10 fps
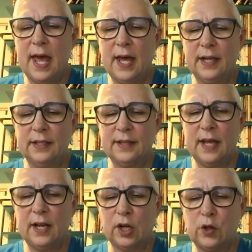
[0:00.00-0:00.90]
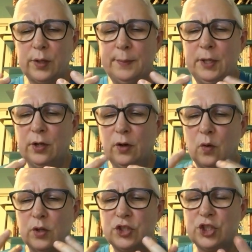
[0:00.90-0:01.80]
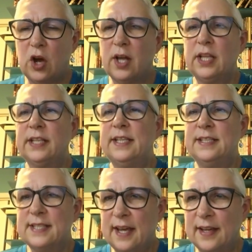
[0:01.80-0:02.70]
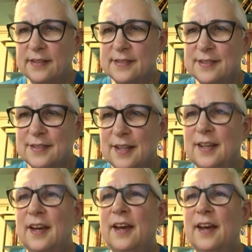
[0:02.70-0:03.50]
and then a creamier or chocolatey taste.